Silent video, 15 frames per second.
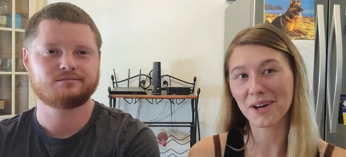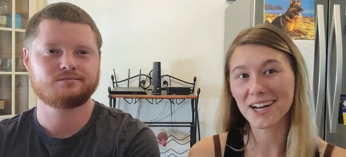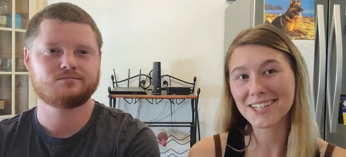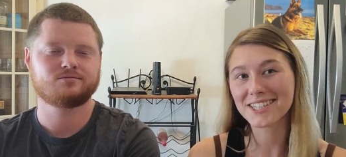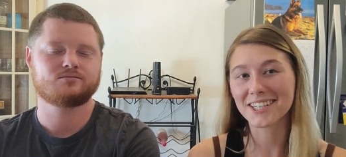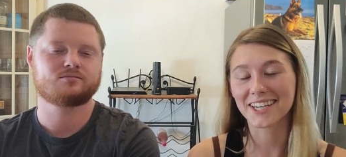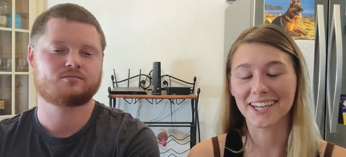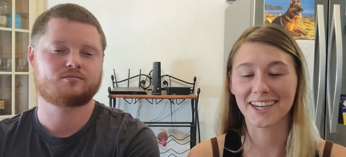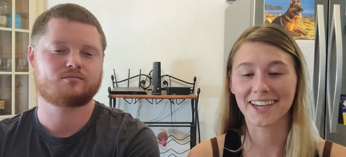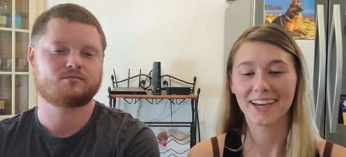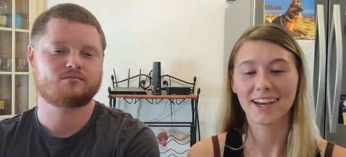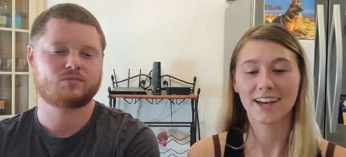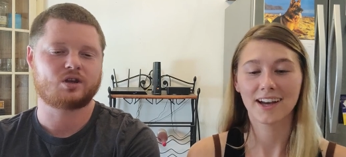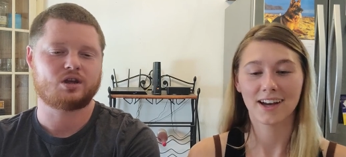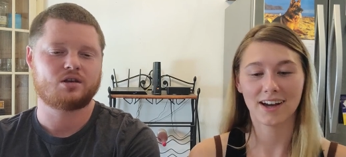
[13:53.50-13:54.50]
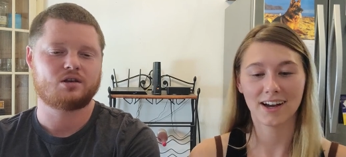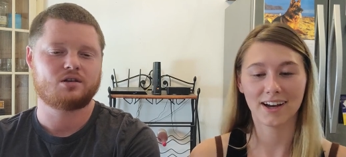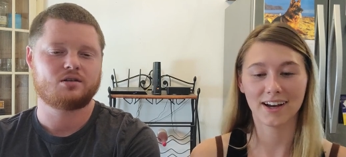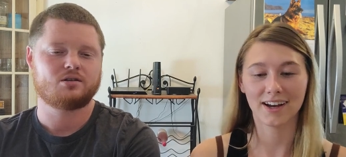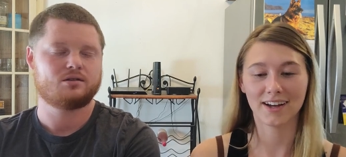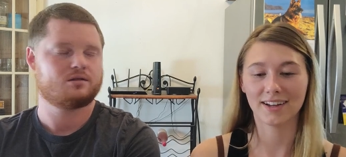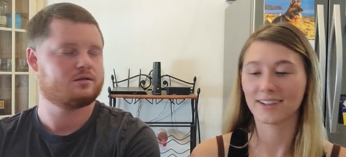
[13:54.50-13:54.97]
Speaker 1: watching.
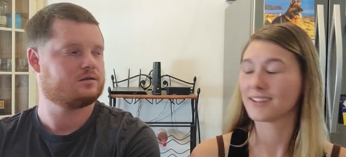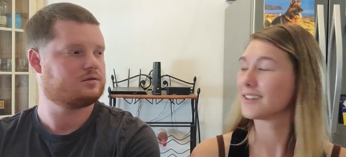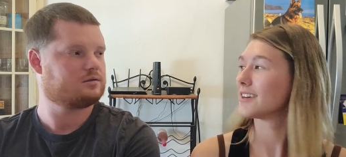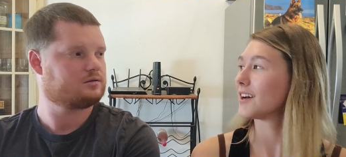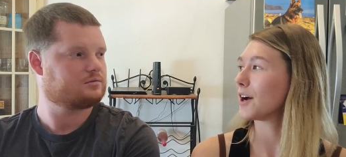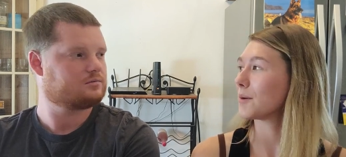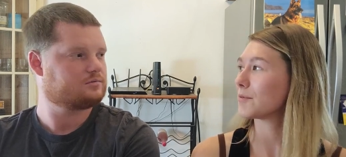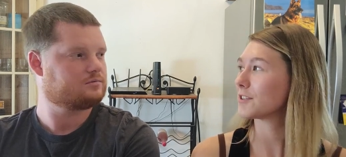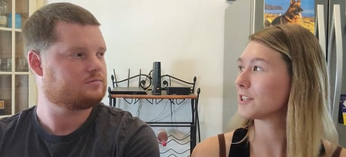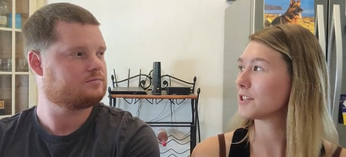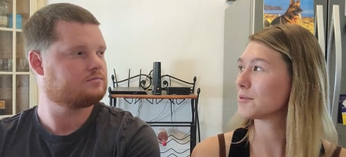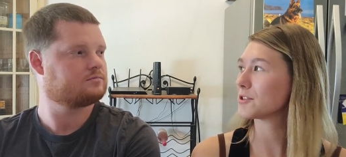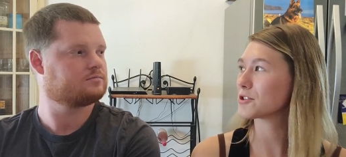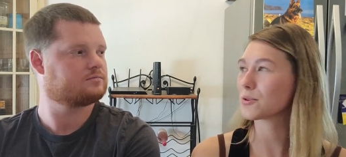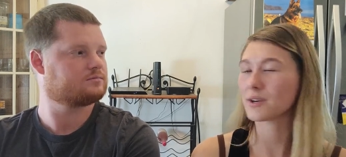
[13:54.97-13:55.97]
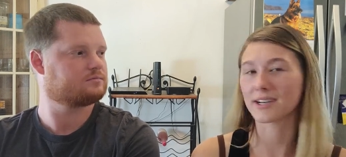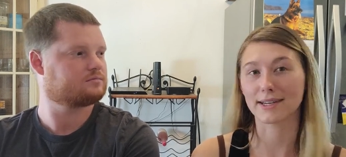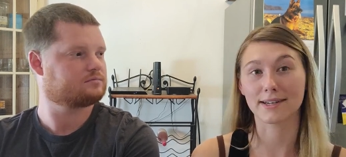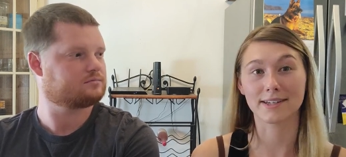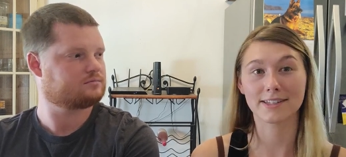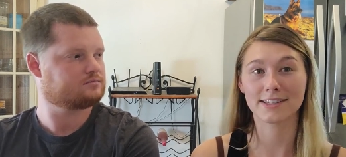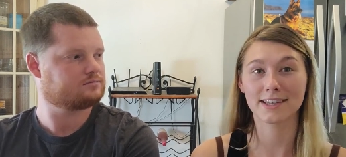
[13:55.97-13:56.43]
Uh, hopefully you
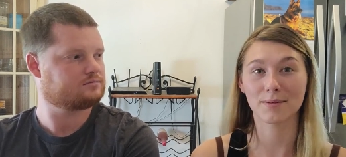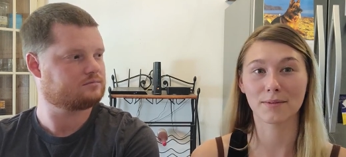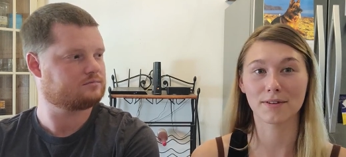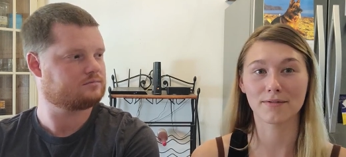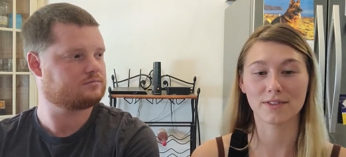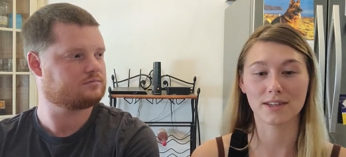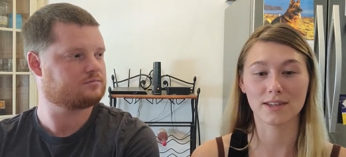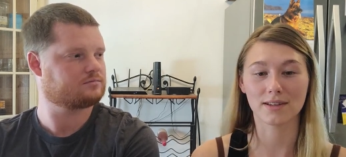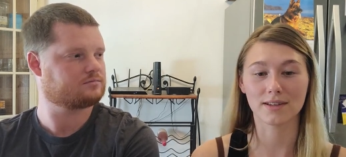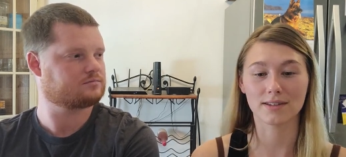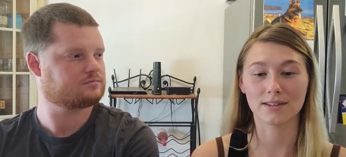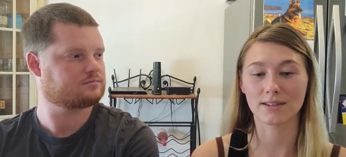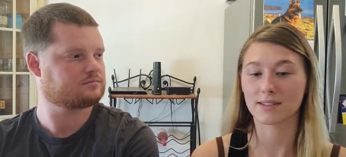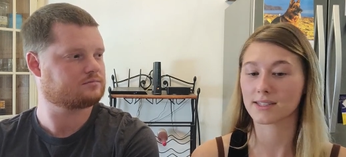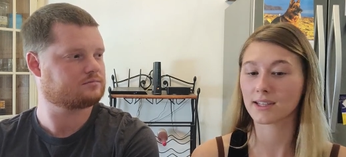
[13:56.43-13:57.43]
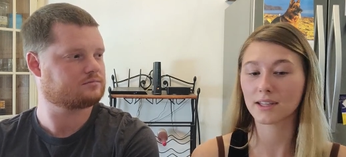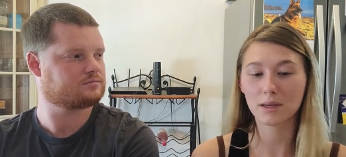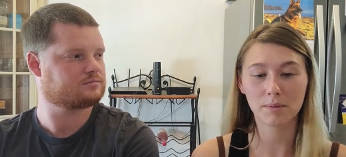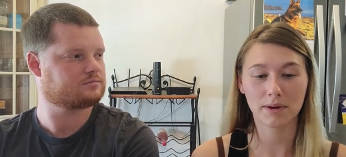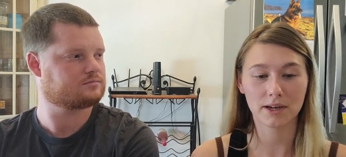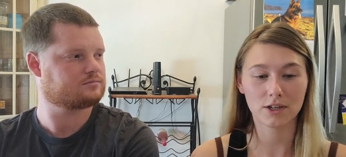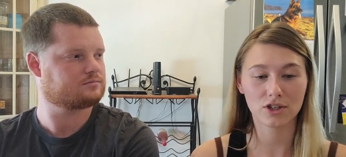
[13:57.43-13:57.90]
enjoyed some of these silly
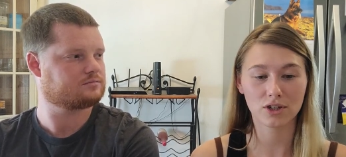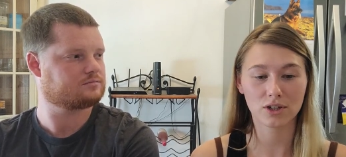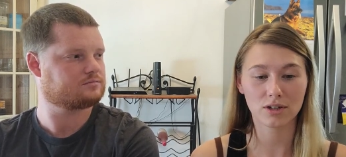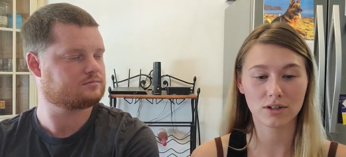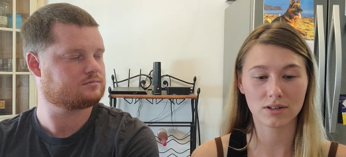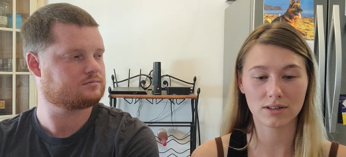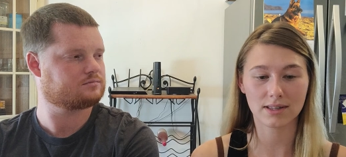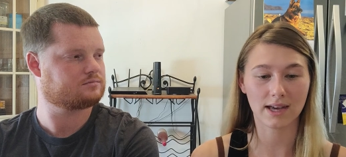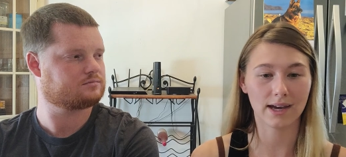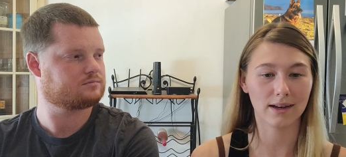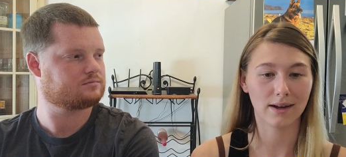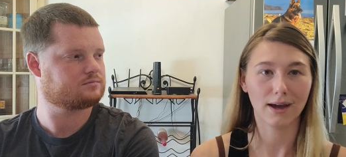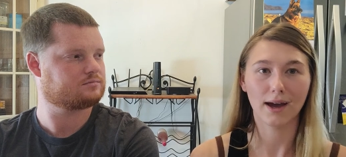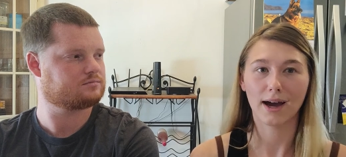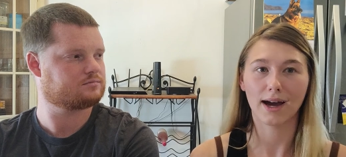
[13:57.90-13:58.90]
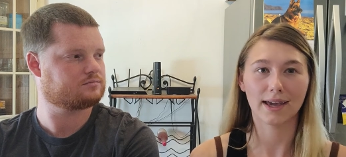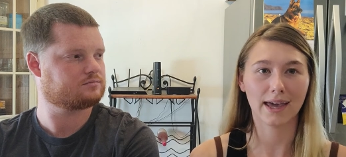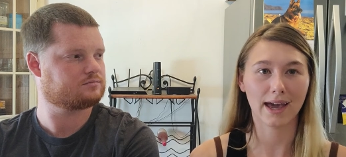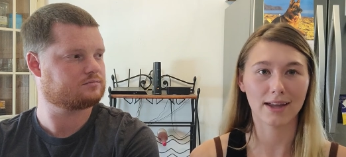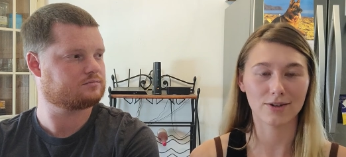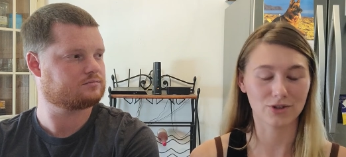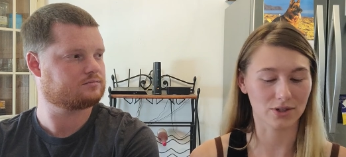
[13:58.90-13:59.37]
pictures that,
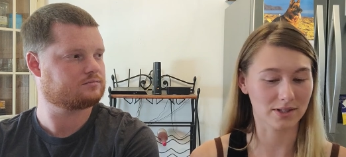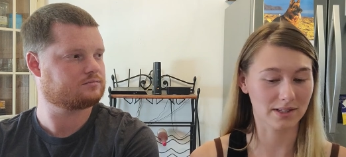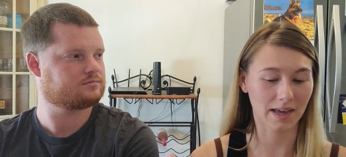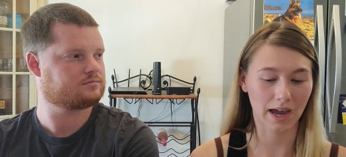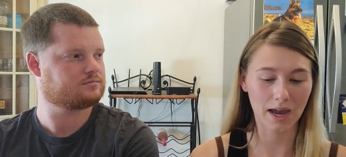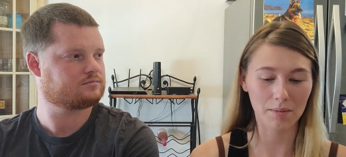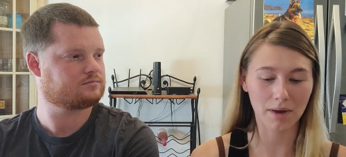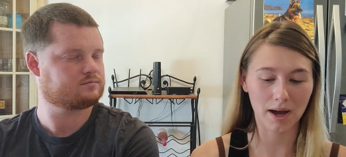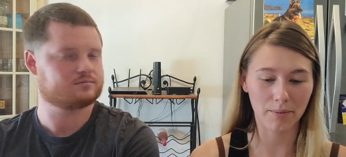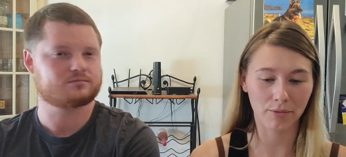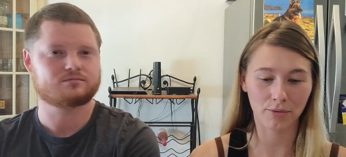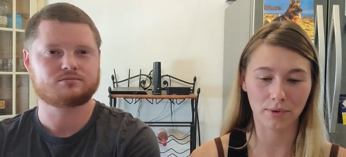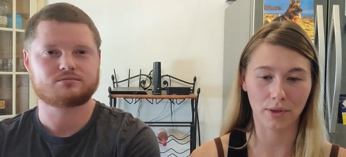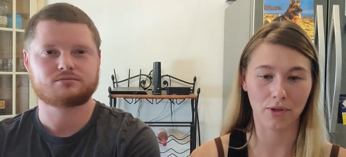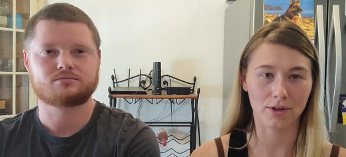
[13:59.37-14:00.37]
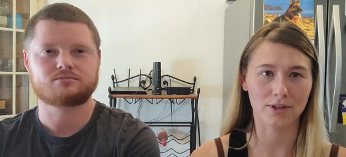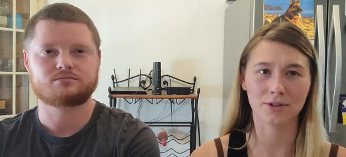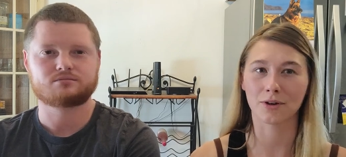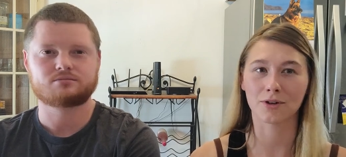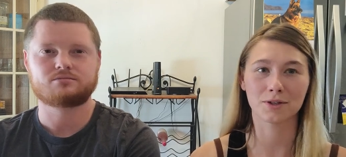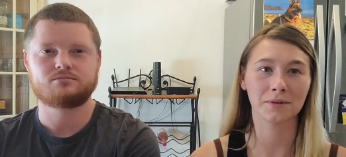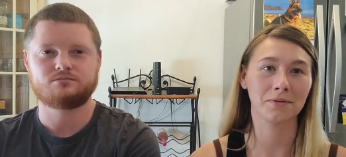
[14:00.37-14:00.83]
again, just came up with a
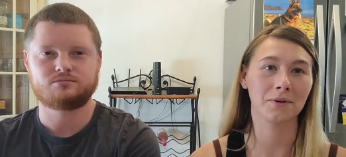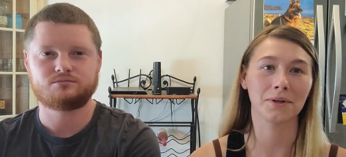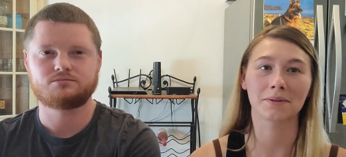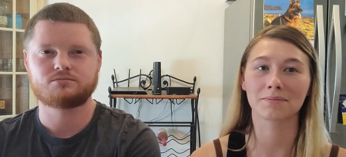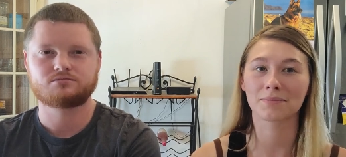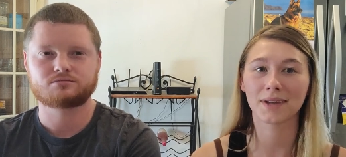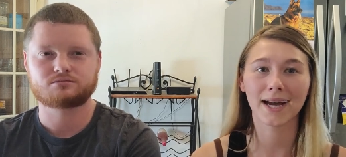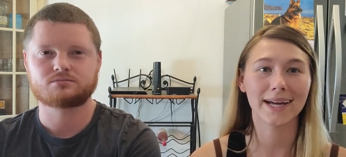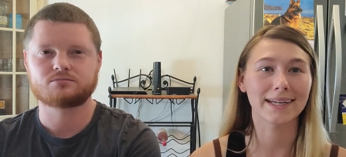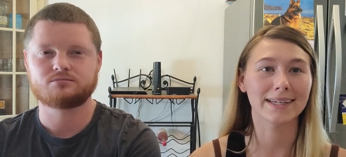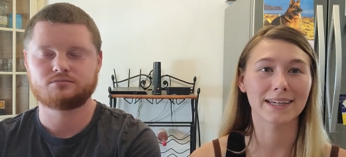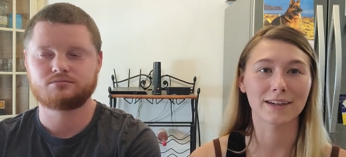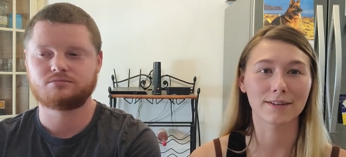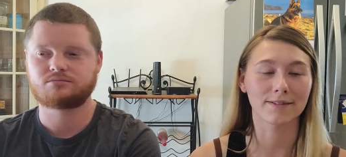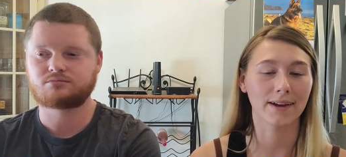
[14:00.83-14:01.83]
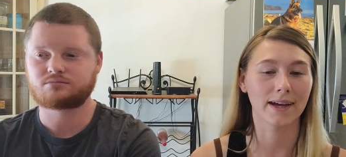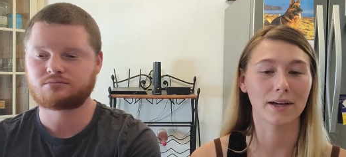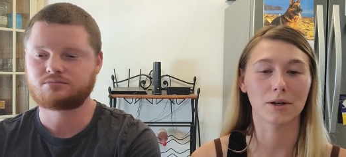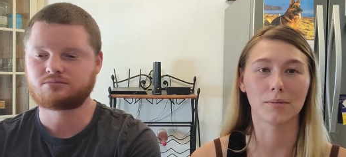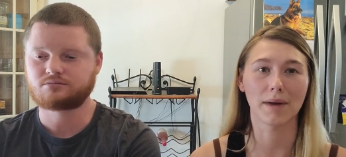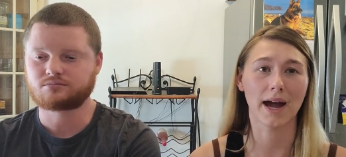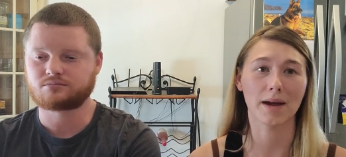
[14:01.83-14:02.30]
search for hiking
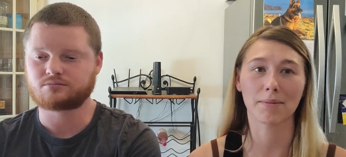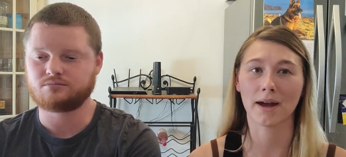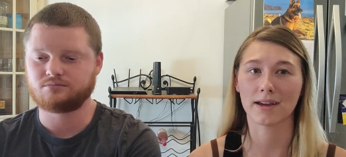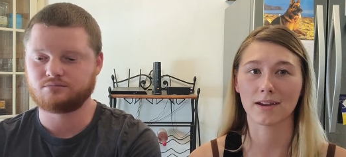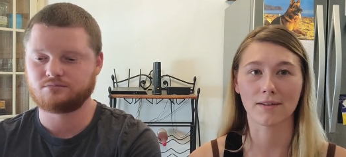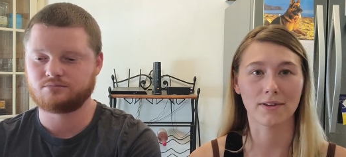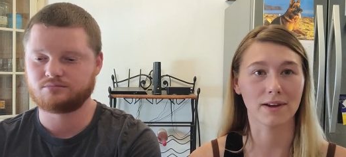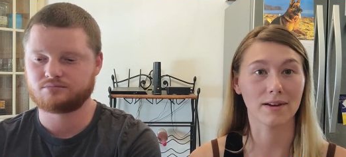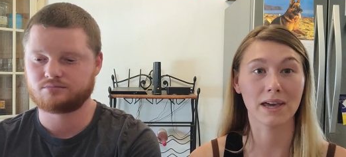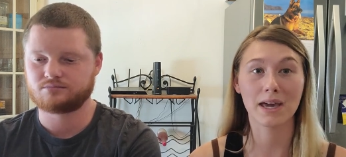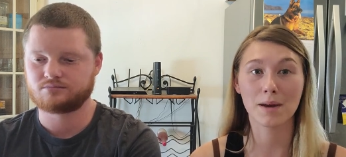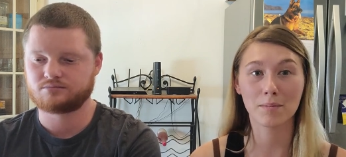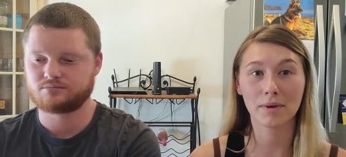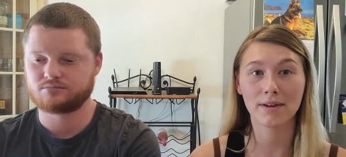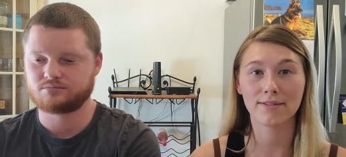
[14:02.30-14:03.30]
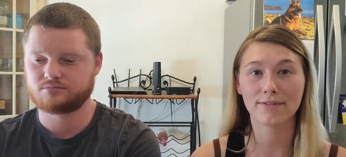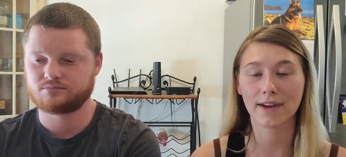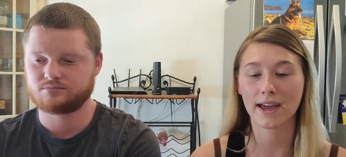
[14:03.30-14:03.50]
fail, backpacking fail, camping